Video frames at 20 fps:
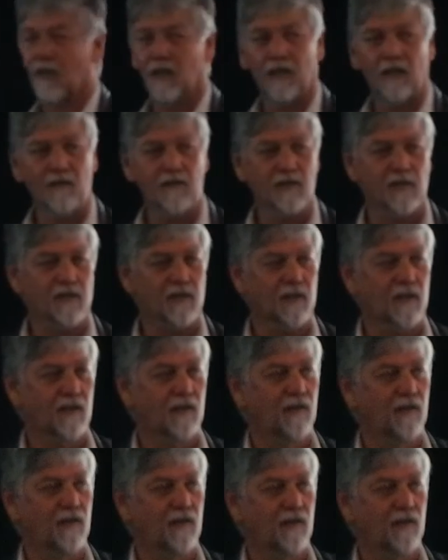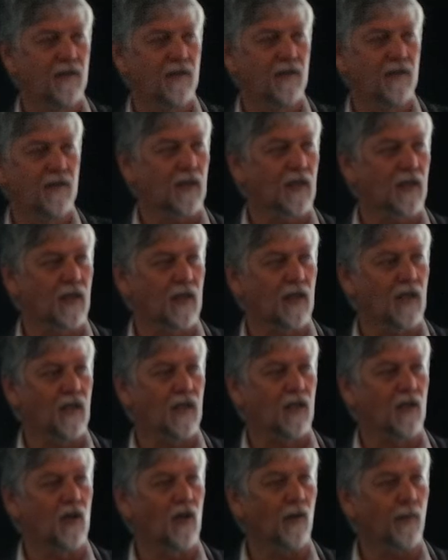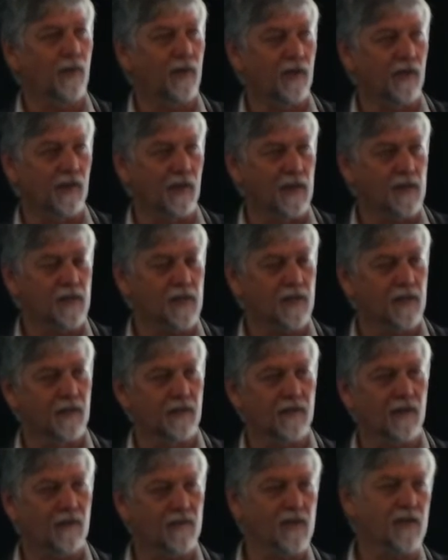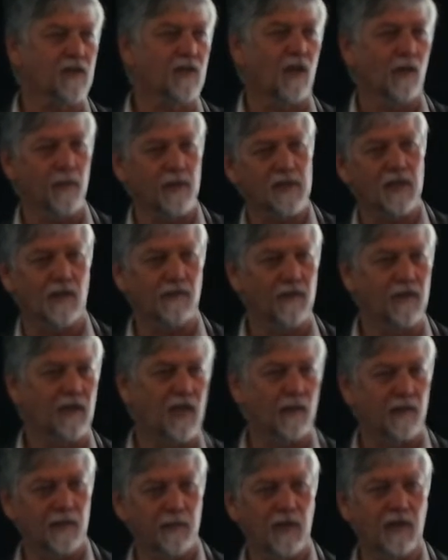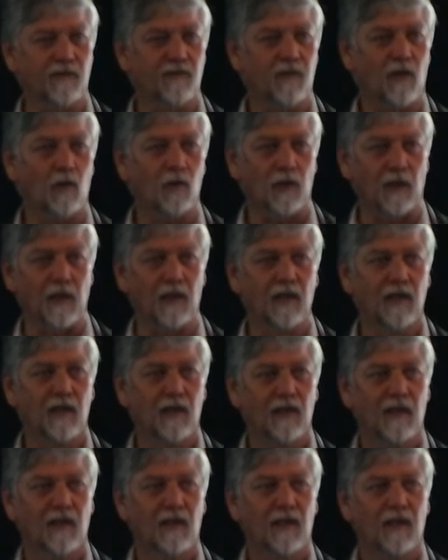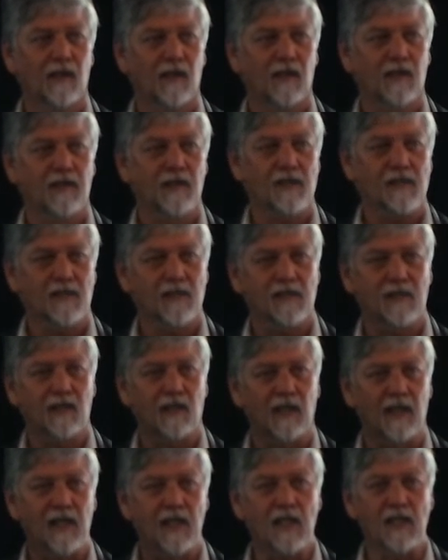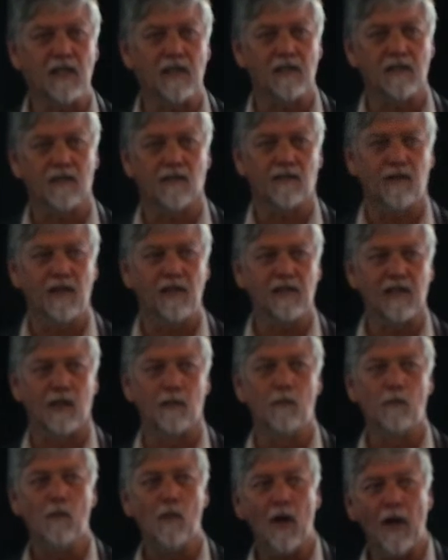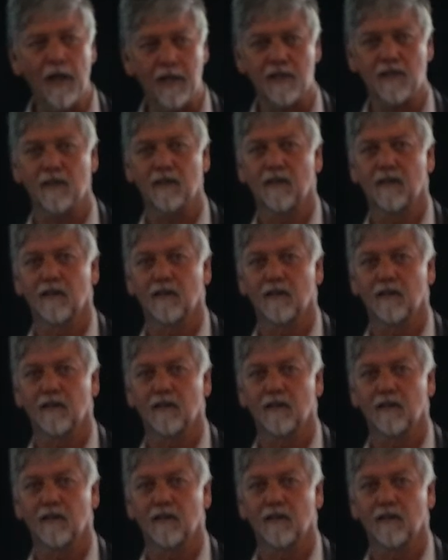I just copied of these. I just copied stuff and kept them in a folder, just as little hints of things that might